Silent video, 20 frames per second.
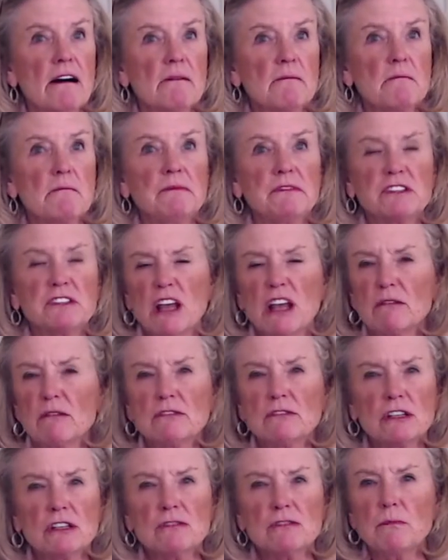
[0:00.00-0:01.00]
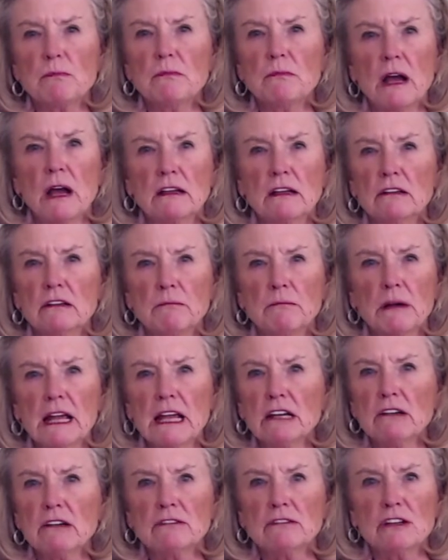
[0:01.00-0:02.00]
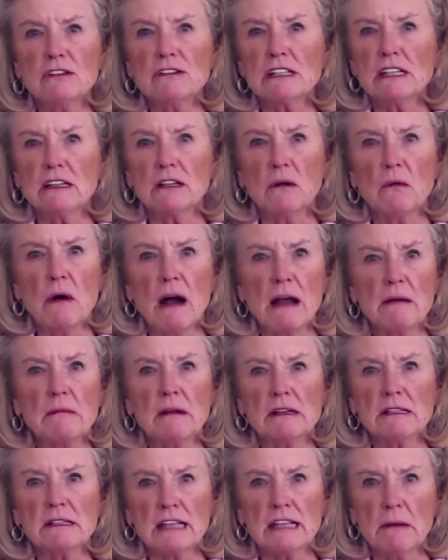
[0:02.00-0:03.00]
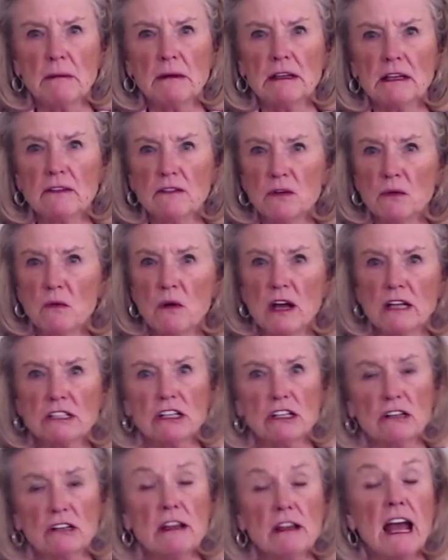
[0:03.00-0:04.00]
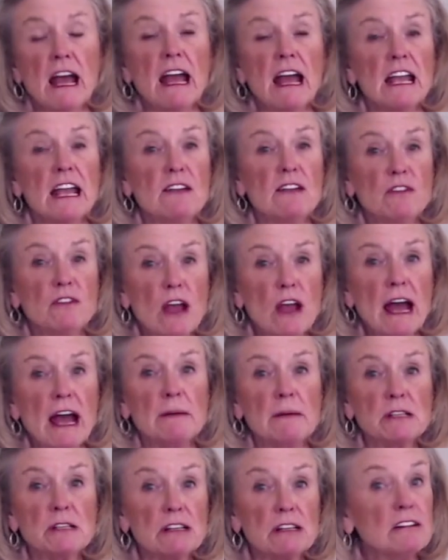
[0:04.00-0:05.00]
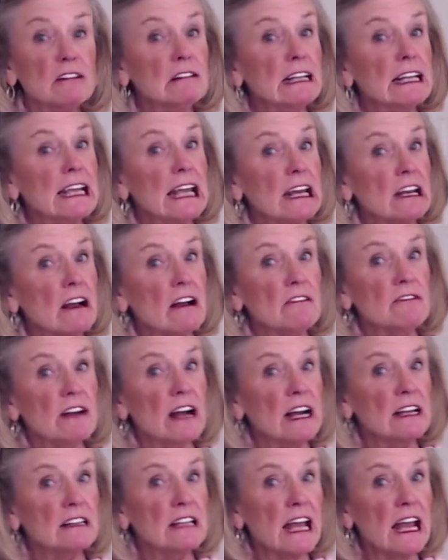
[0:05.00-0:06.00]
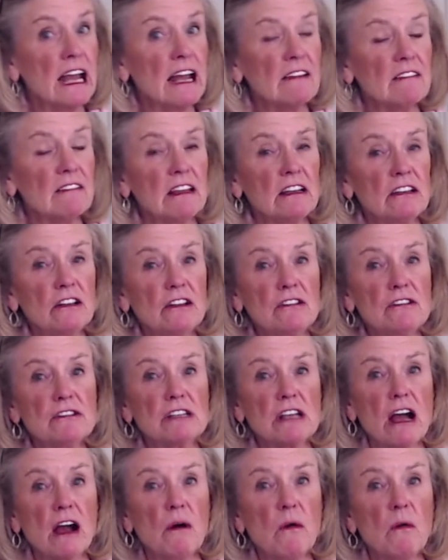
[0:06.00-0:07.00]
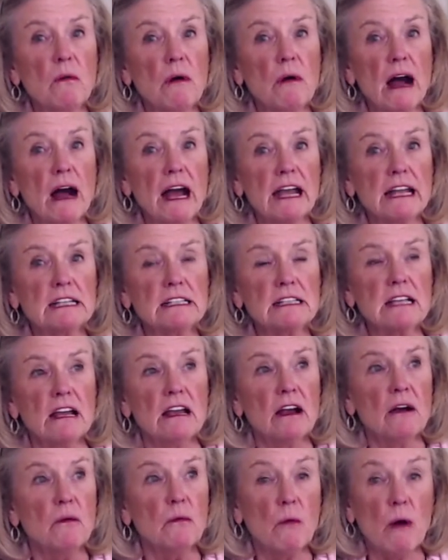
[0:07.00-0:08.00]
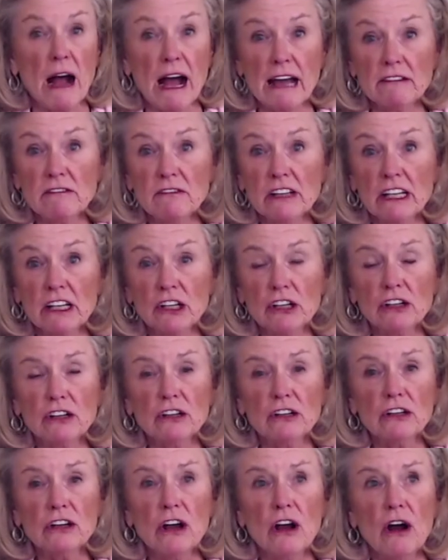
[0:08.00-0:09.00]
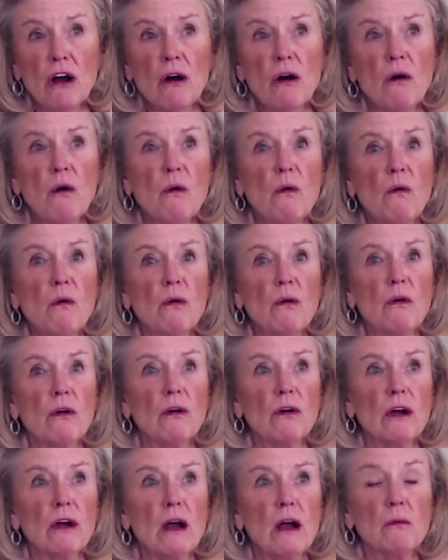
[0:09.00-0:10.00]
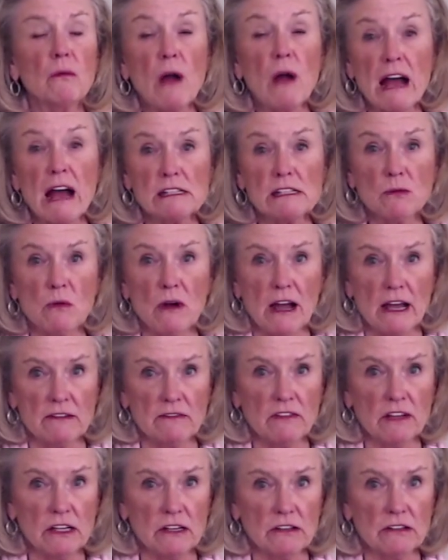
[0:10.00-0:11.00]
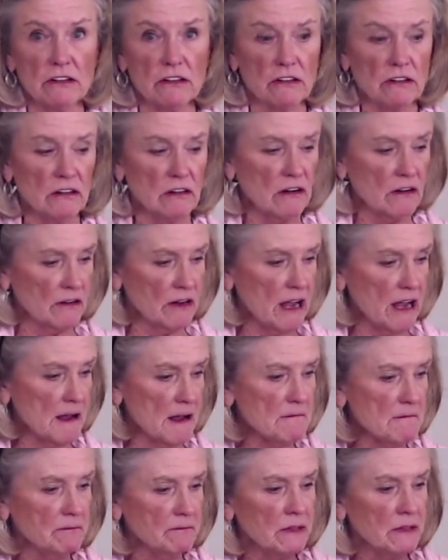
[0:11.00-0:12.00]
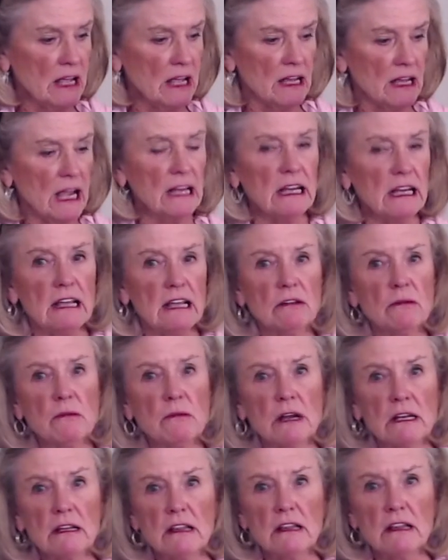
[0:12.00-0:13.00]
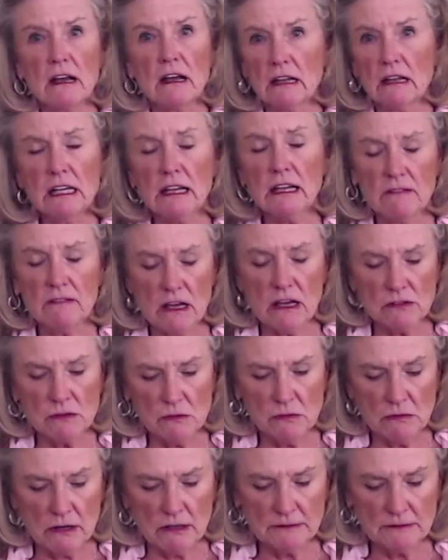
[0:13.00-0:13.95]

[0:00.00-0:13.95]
So just plan on using the white balsamic if you want to. If you absolutely cannot find that, then use a white wine vinegar or a rice wine vinegar, okay? And either one of any of those would work.